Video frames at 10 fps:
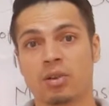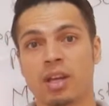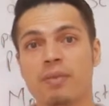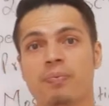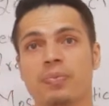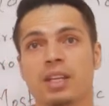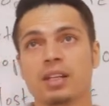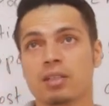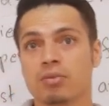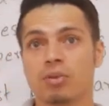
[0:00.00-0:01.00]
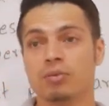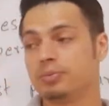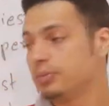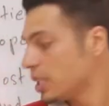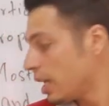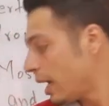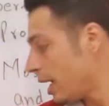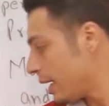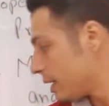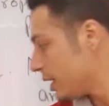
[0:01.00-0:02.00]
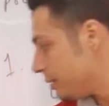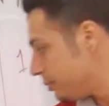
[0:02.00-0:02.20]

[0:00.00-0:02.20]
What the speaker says: okay. And